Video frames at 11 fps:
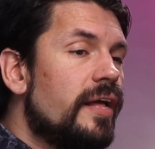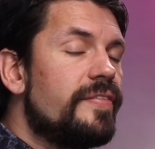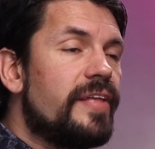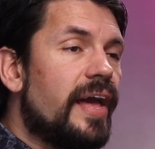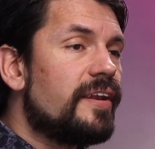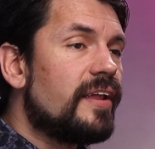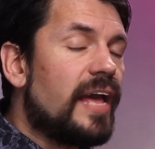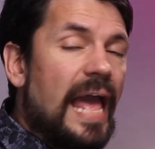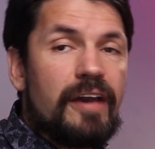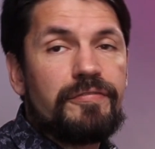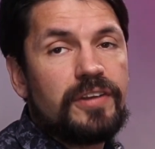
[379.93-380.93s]
than
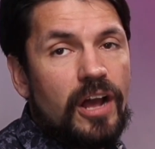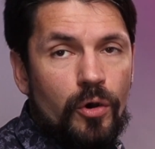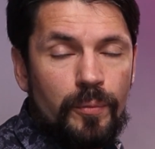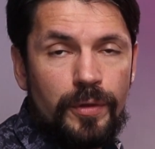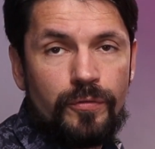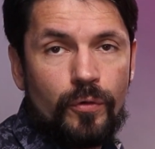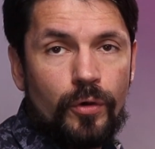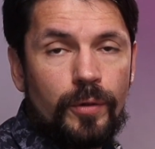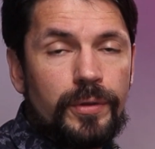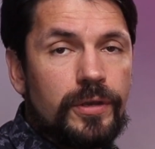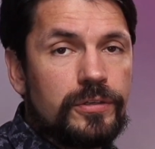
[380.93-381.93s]
half an hour
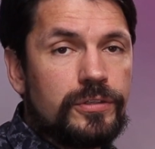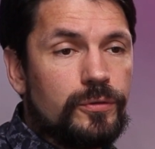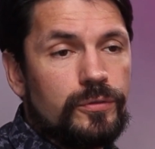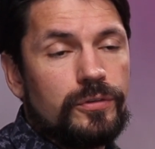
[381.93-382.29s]
before, because you